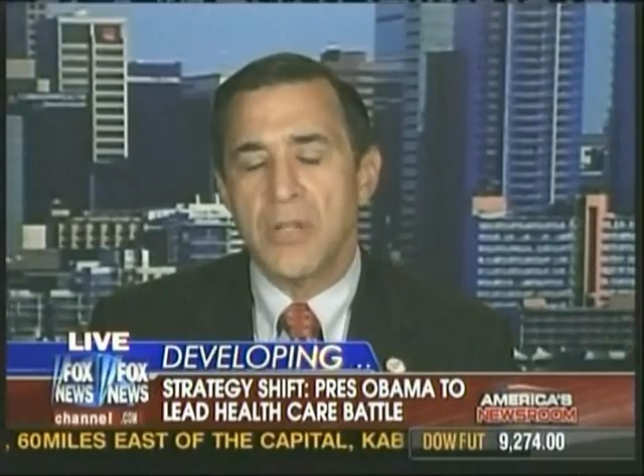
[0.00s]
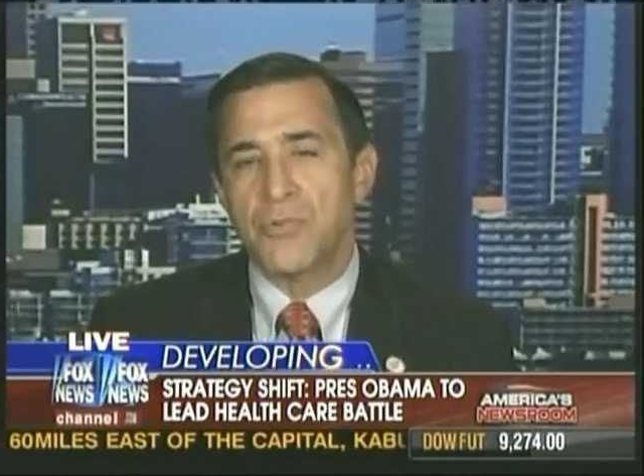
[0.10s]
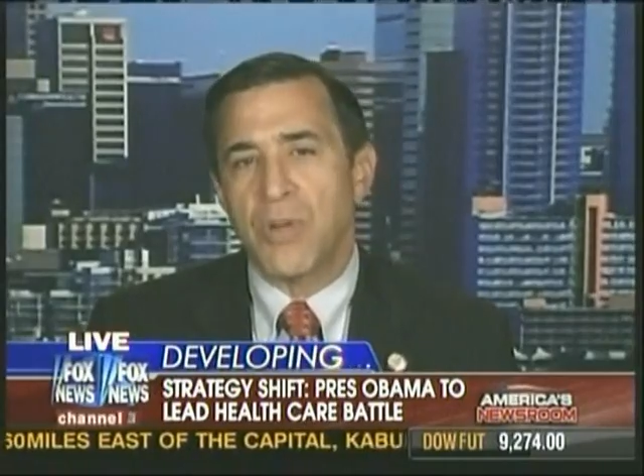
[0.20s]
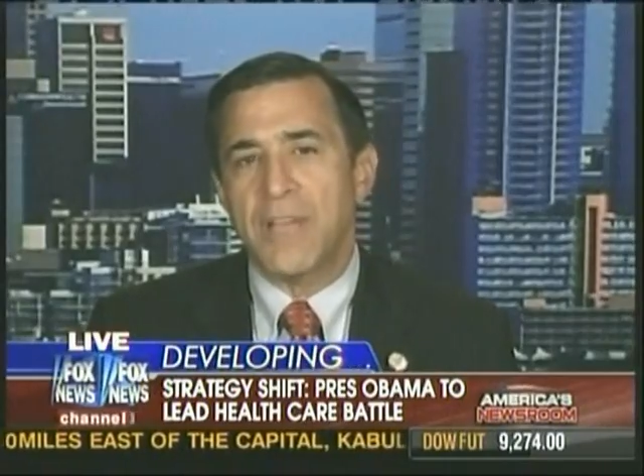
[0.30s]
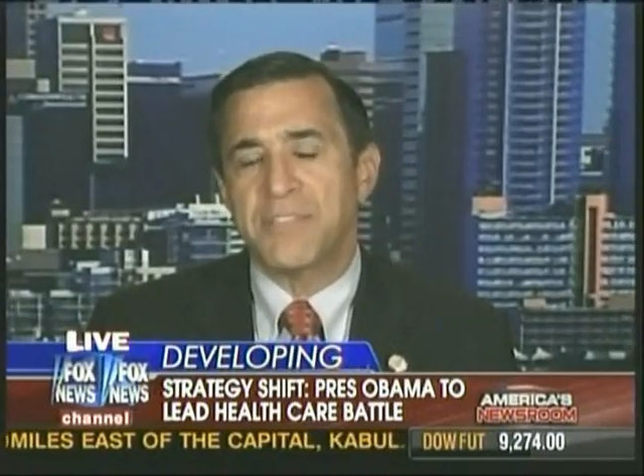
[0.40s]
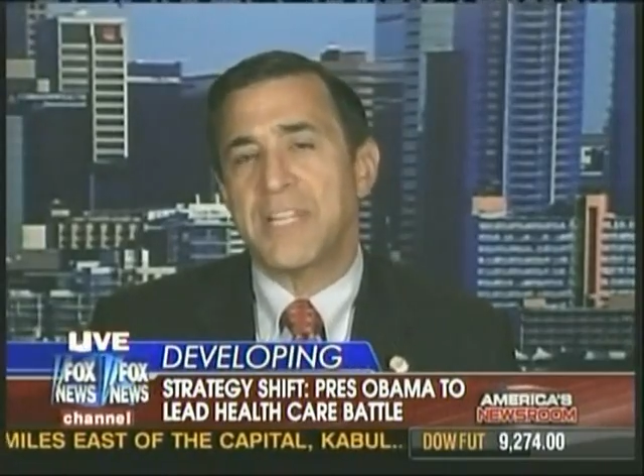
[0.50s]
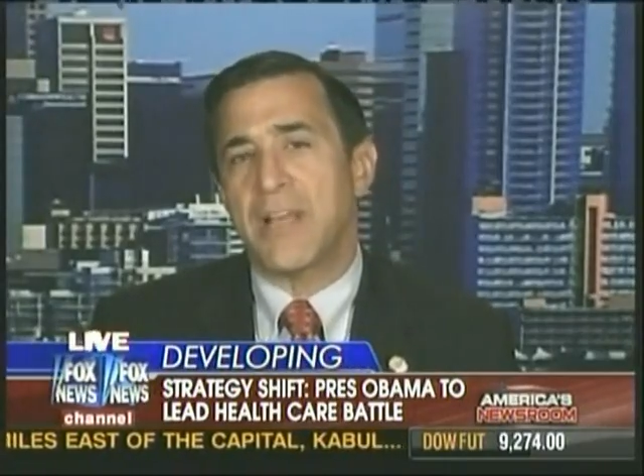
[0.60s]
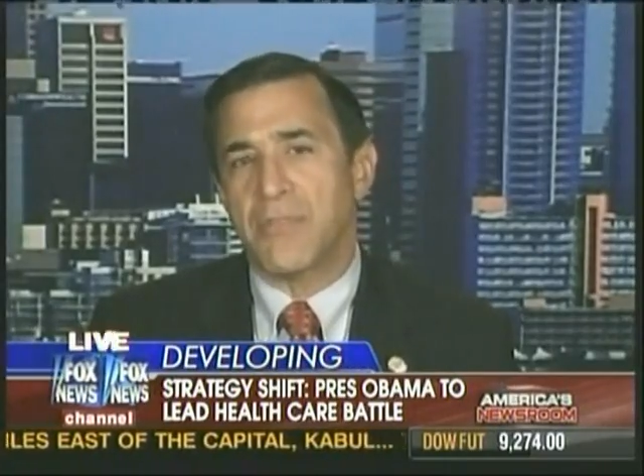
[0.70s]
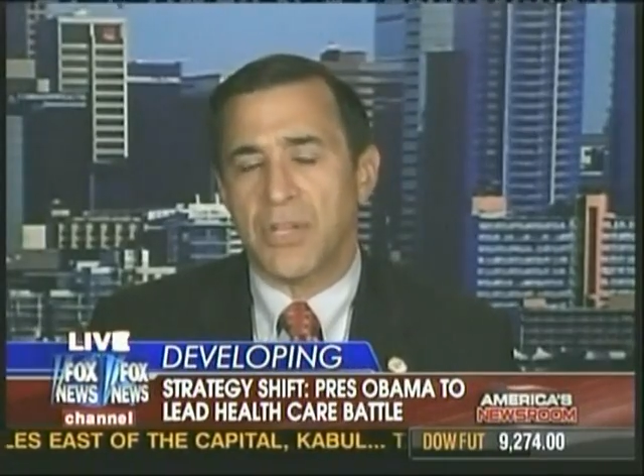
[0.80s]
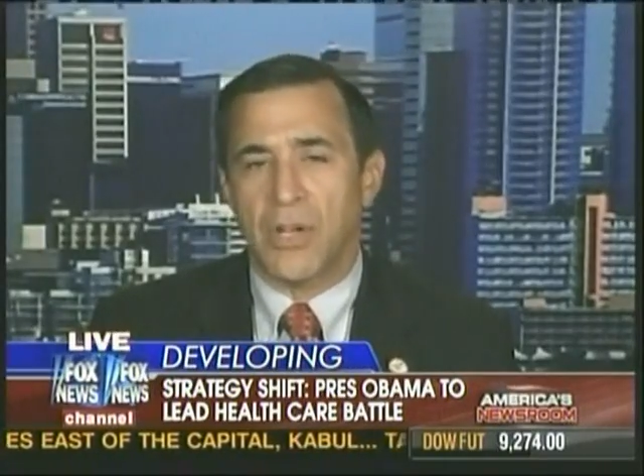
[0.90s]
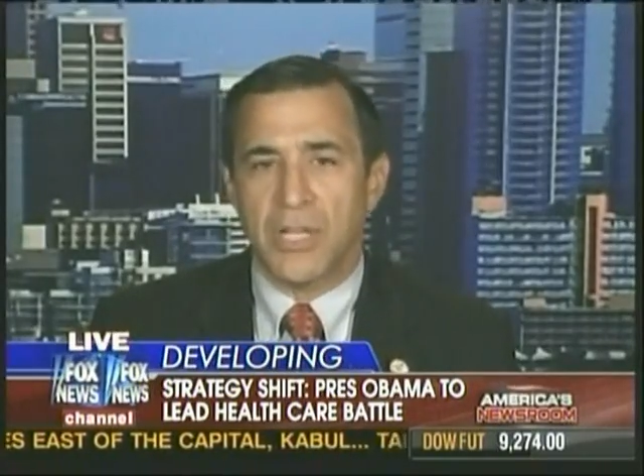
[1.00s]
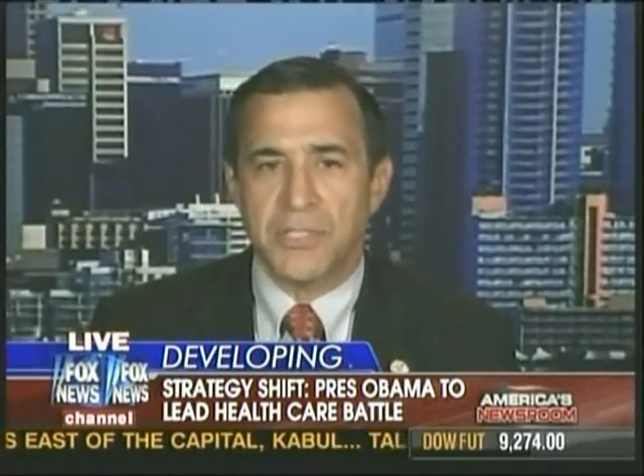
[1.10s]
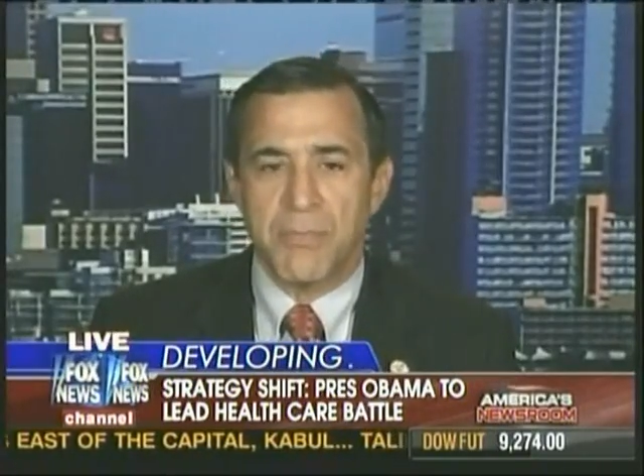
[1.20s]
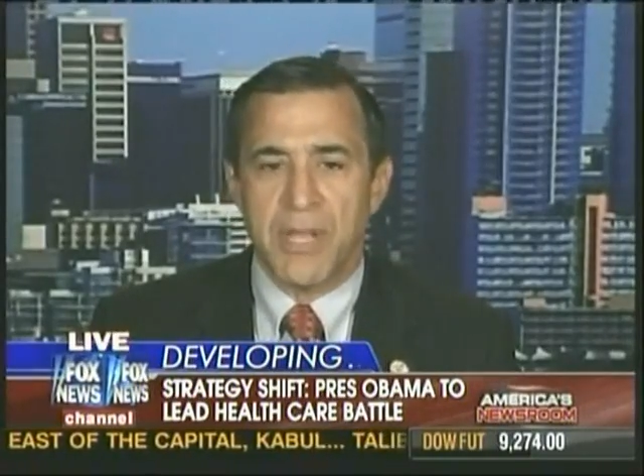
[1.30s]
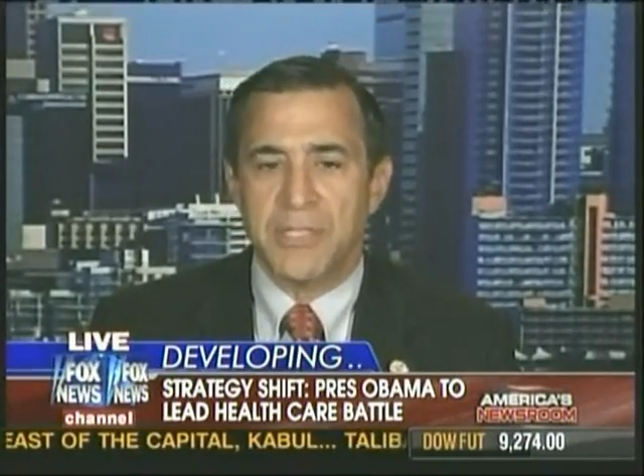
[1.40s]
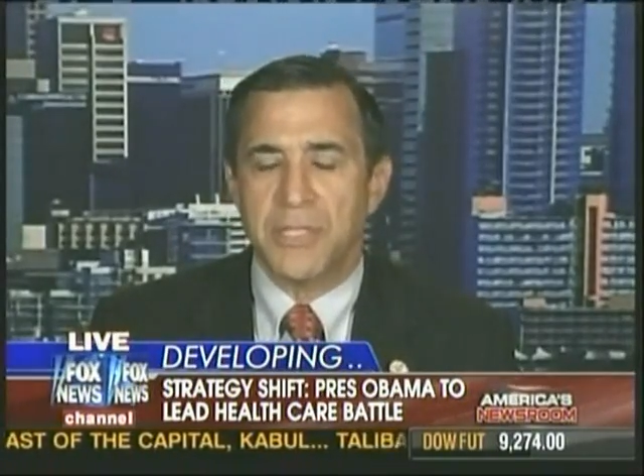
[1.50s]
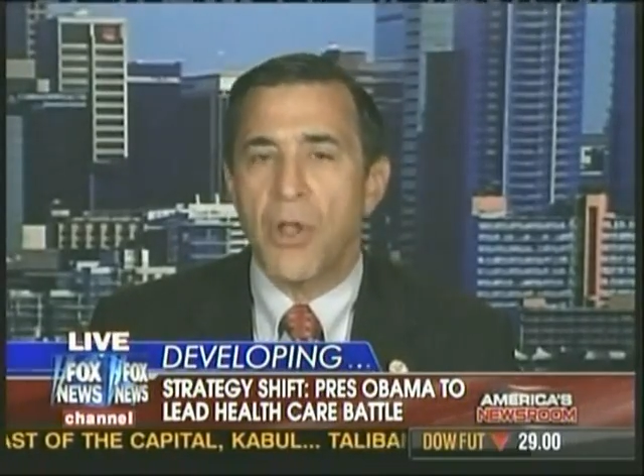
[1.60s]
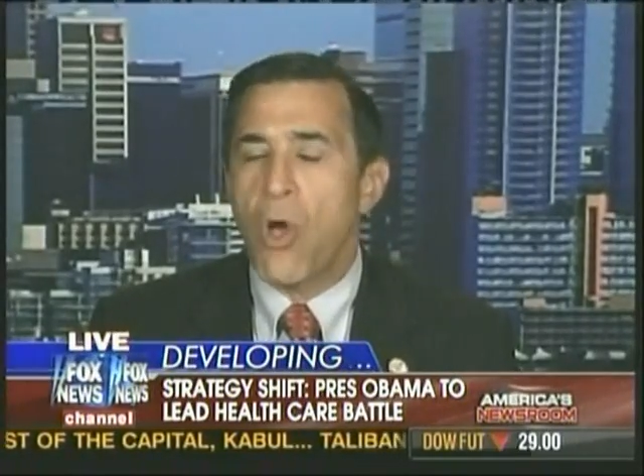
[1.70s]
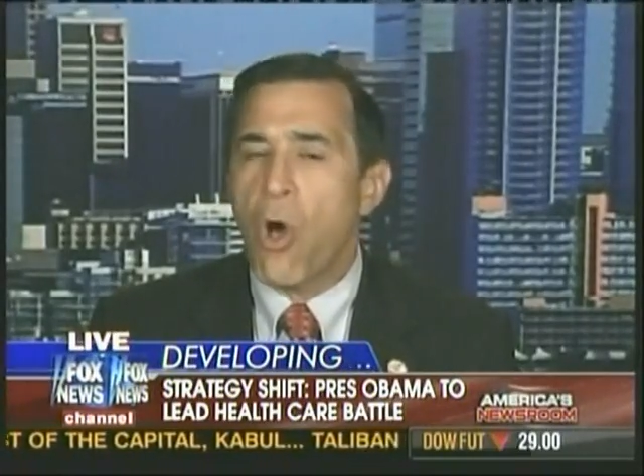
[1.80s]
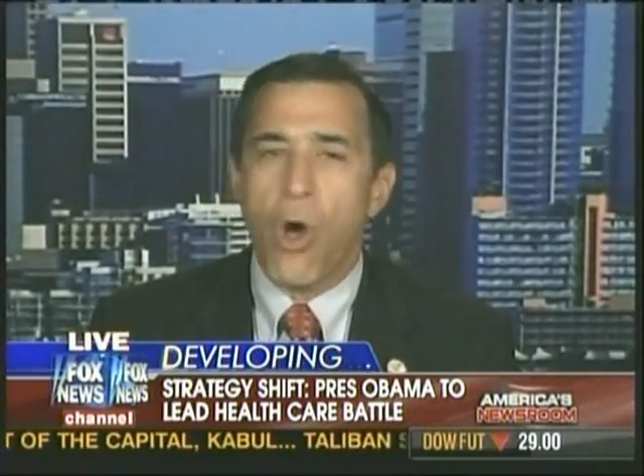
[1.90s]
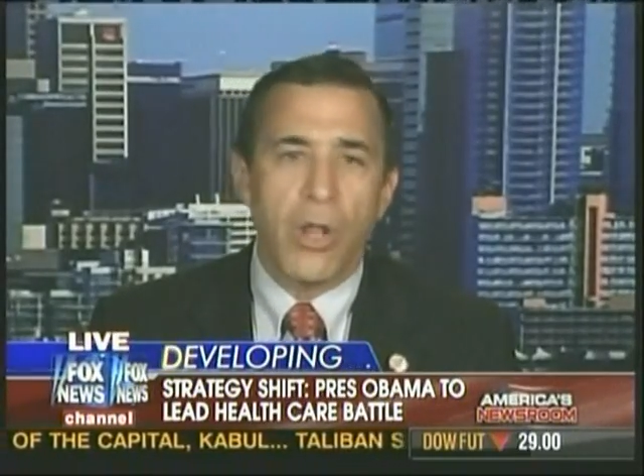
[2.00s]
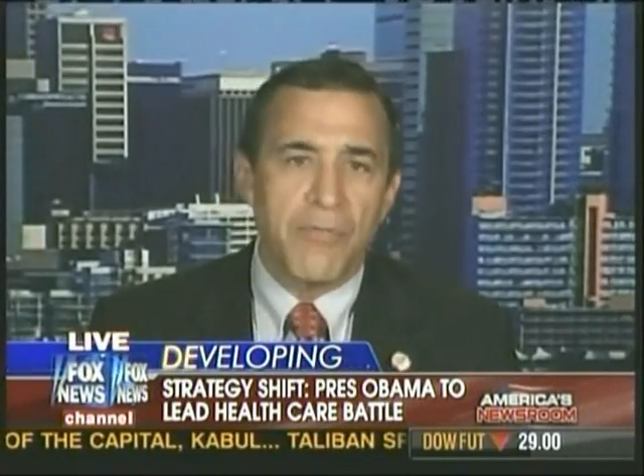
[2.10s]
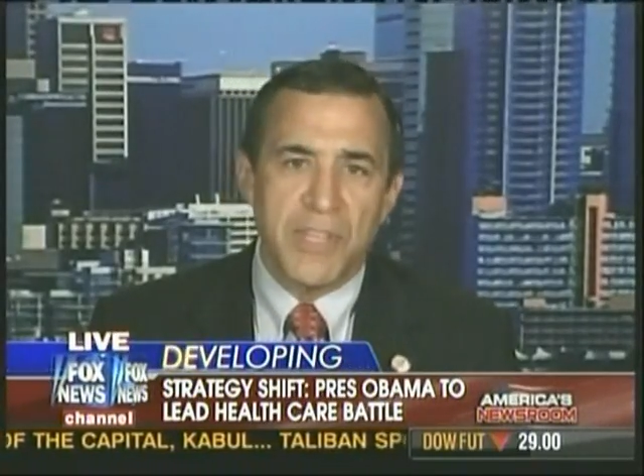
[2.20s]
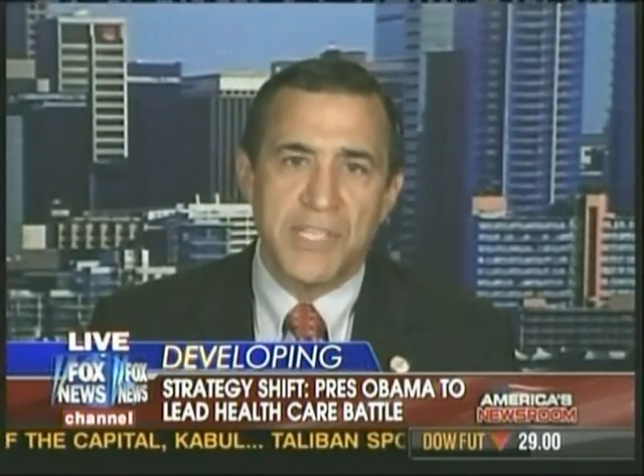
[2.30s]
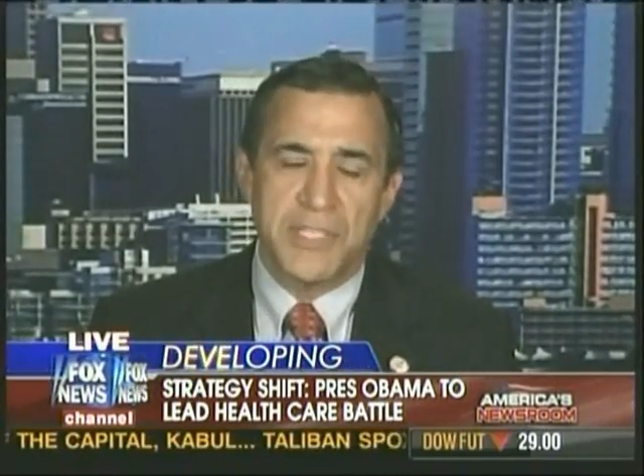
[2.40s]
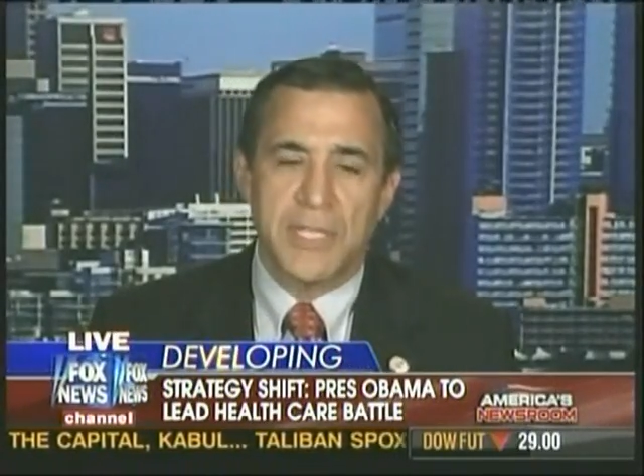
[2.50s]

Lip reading: drives down the cost of medicine. All of these